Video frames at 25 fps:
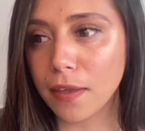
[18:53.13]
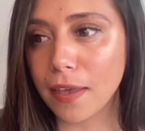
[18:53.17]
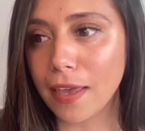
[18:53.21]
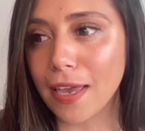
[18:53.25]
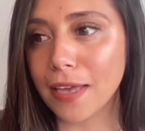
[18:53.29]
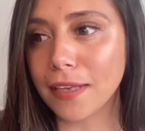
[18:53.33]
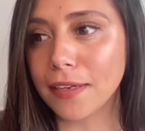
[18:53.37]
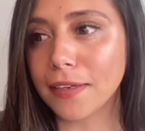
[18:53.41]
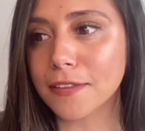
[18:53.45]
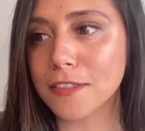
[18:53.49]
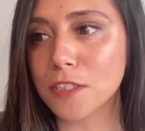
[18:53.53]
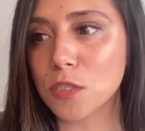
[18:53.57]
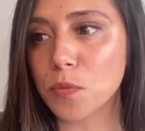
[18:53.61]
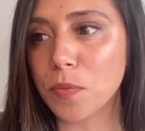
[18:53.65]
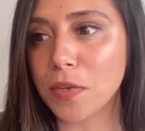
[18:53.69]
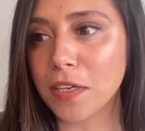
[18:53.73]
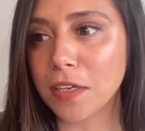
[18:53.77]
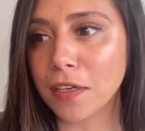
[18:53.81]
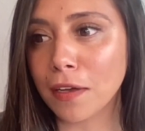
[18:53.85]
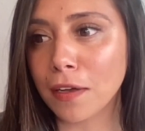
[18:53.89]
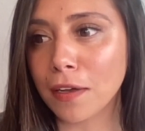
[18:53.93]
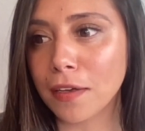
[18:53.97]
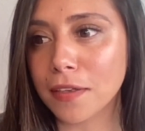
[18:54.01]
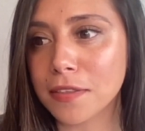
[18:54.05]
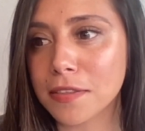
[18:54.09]
And it's
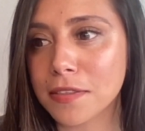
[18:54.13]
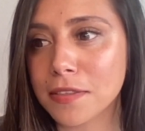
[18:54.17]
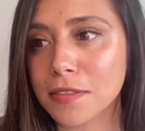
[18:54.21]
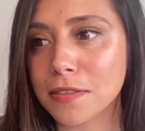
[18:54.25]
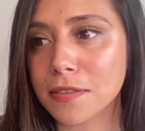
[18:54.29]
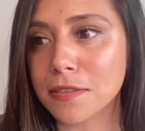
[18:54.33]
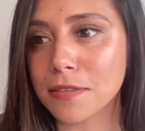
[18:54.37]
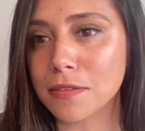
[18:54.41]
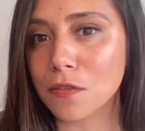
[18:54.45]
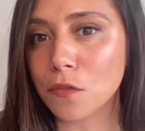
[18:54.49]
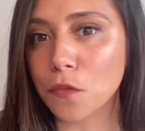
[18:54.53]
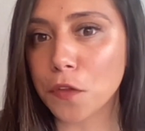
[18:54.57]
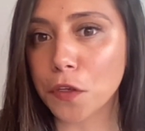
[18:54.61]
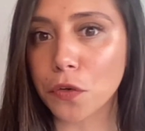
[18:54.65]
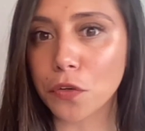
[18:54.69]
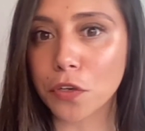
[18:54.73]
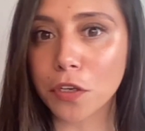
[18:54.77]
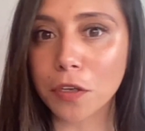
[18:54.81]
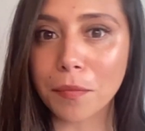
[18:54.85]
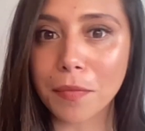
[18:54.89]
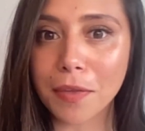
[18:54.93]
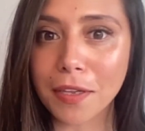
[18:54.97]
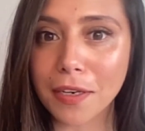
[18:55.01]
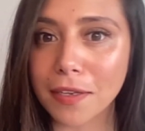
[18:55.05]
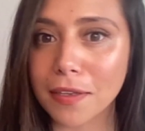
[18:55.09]
because they're
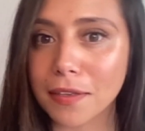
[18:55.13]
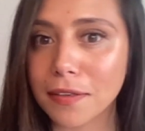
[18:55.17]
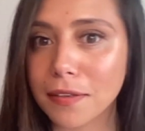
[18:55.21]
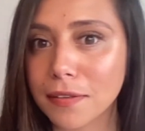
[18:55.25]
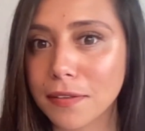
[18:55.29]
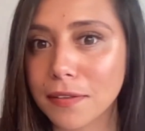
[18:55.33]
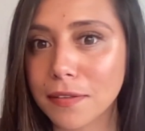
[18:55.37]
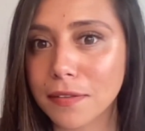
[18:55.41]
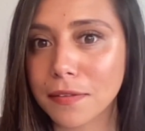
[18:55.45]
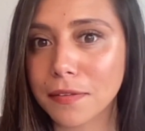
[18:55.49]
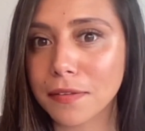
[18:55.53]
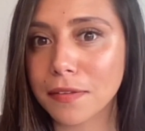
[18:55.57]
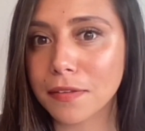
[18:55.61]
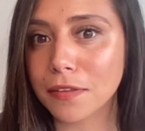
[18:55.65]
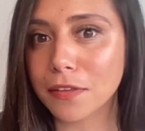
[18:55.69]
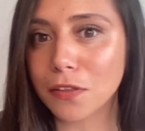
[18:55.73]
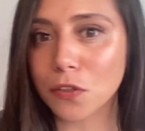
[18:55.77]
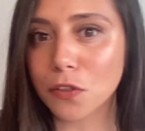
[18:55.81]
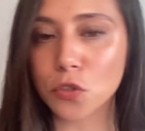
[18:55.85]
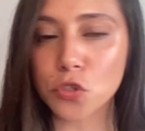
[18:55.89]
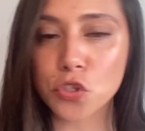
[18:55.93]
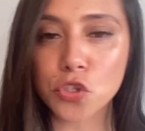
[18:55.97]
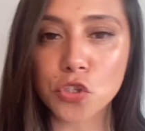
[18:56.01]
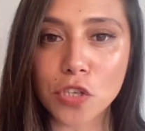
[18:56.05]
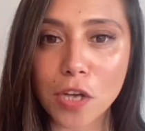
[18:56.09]
committed,
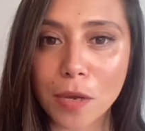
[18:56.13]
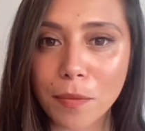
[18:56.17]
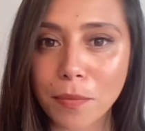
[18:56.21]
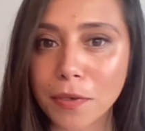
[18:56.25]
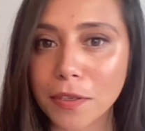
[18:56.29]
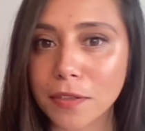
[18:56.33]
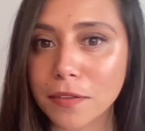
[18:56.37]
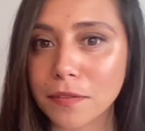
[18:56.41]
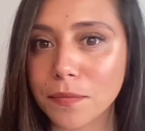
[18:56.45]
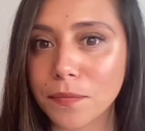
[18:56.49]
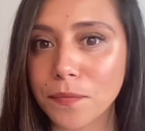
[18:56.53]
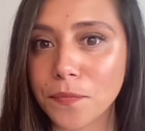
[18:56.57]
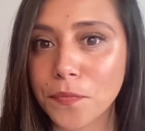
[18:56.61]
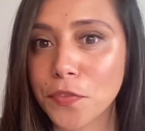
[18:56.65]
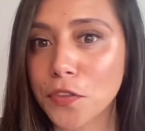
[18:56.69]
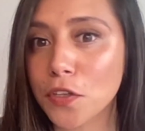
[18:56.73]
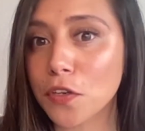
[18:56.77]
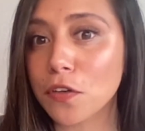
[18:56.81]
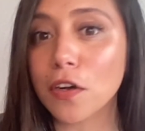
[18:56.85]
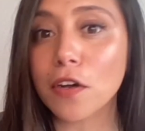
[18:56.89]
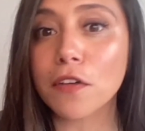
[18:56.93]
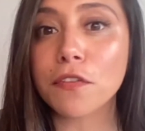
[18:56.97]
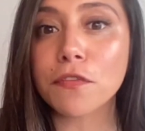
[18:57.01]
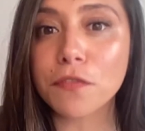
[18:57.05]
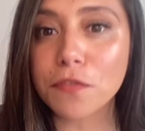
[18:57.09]
they're stubborn,
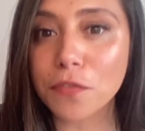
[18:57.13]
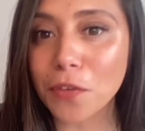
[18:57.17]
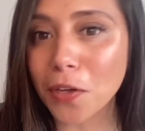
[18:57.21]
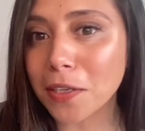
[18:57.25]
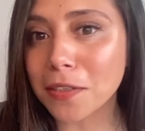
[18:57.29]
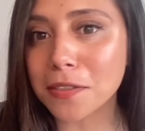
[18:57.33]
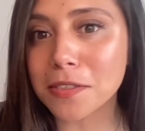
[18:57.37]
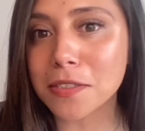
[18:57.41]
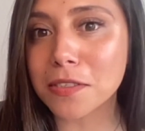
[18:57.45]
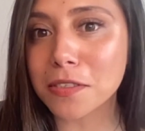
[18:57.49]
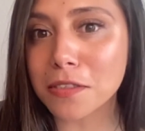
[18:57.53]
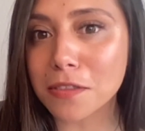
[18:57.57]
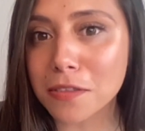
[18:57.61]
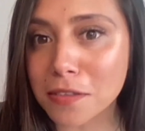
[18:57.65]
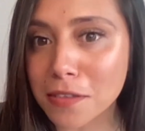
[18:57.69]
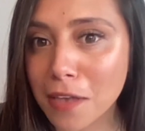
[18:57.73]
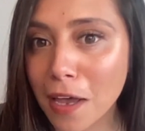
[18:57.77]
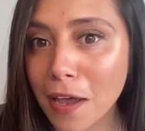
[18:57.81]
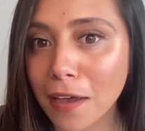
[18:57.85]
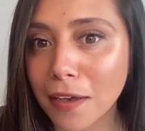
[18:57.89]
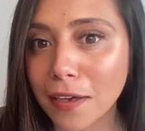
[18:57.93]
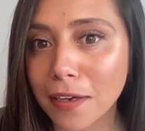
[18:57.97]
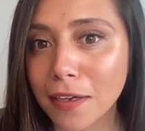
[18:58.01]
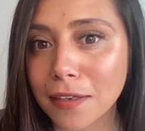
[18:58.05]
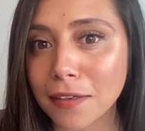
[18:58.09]
they're a fixed
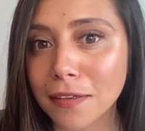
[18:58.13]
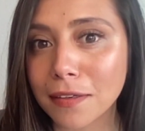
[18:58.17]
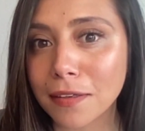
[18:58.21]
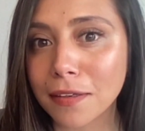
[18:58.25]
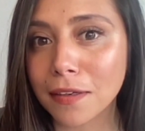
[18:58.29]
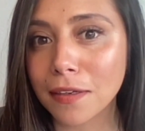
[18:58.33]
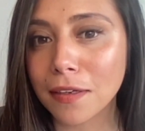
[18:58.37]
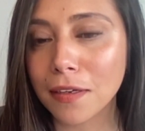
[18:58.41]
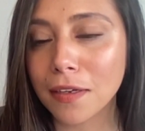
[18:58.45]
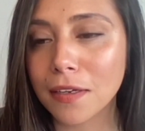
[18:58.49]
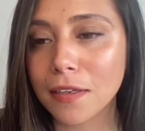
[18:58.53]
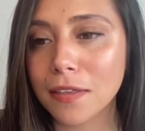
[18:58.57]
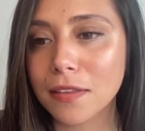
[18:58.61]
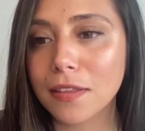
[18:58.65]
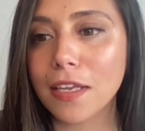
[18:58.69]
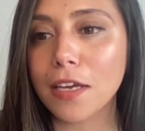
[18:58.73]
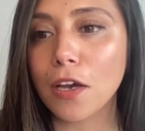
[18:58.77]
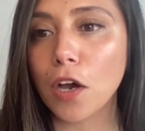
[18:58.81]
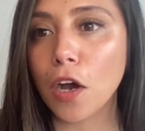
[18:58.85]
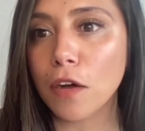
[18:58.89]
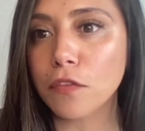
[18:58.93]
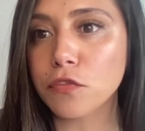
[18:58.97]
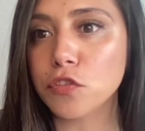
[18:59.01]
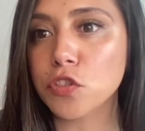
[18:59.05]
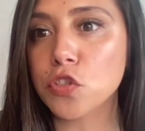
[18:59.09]
sign. They
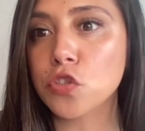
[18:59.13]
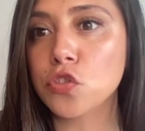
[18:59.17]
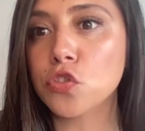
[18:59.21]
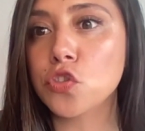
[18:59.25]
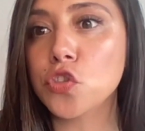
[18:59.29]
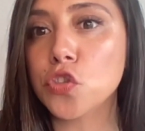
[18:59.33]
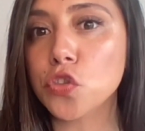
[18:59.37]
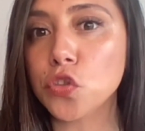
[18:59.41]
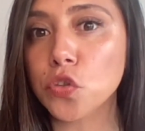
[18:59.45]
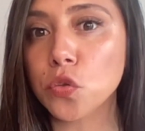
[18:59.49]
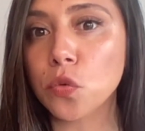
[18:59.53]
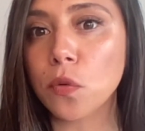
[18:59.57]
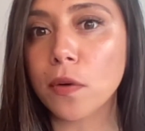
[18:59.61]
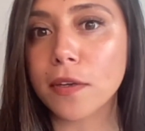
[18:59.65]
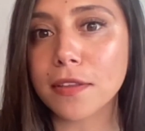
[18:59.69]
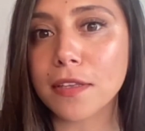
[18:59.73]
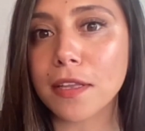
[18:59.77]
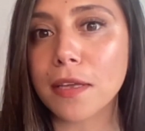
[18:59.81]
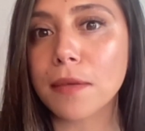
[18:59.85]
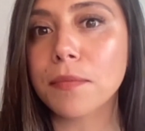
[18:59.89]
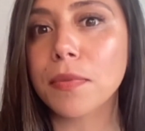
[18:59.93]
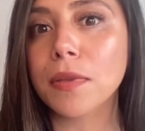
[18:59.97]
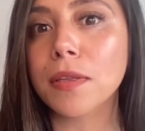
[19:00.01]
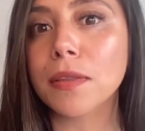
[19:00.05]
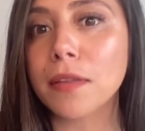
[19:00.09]
often do what they
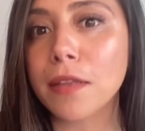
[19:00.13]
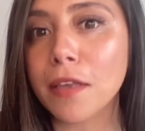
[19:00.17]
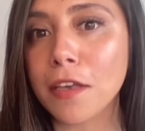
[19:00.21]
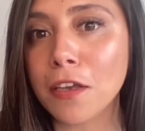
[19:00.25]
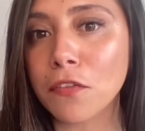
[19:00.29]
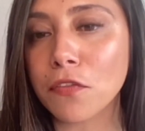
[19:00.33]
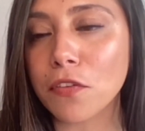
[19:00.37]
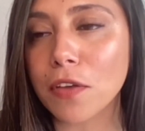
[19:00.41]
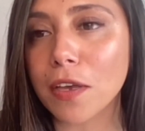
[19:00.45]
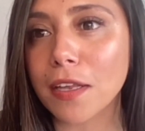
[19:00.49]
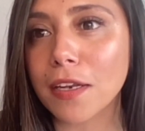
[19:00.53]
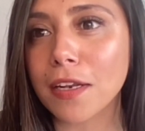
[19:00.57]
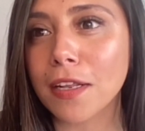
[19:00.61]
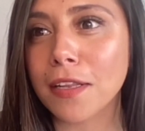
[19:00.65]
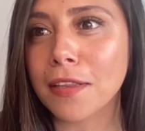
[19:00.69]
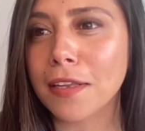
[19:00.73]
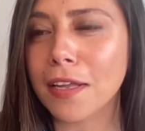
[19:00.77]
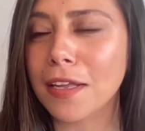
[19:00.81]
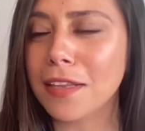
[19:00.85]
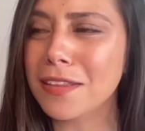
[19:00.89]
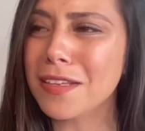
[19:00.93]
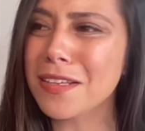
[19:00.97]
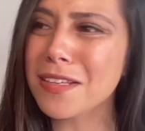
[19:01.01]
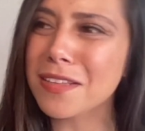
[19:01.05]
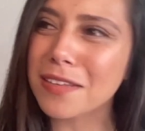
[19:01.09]
believe in. And I
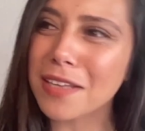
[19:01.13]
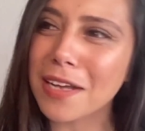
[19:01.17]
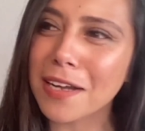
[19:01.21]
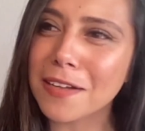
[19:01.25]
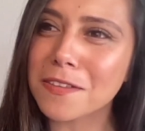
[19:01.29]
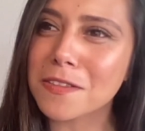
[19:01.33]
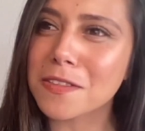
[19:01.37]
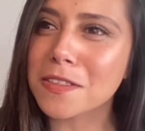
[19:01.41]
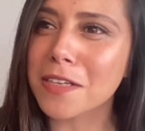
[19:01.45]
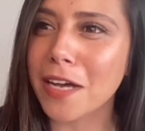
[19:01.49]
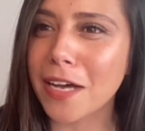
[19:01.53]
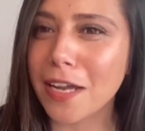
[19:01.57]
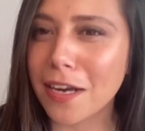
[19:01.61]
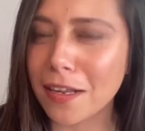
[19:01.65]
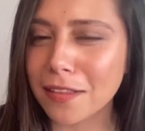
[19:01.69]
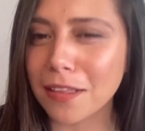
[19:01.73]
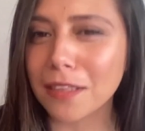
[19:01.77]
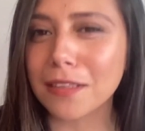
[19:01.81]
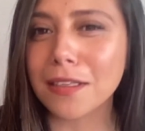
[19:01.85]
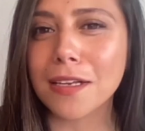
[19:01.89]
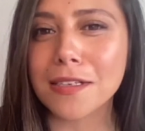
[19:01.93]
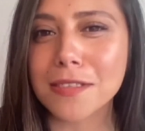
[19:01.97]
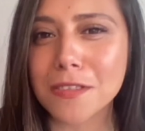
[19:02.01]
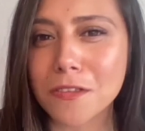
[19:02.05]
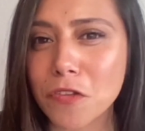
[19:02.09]
think that's kind of the
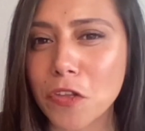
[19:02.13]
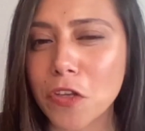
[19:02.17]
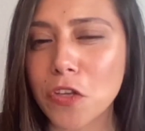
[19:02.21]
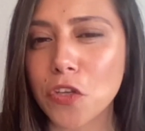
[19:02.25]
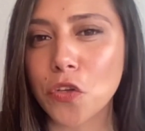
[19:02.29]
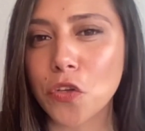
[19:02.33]
lesson that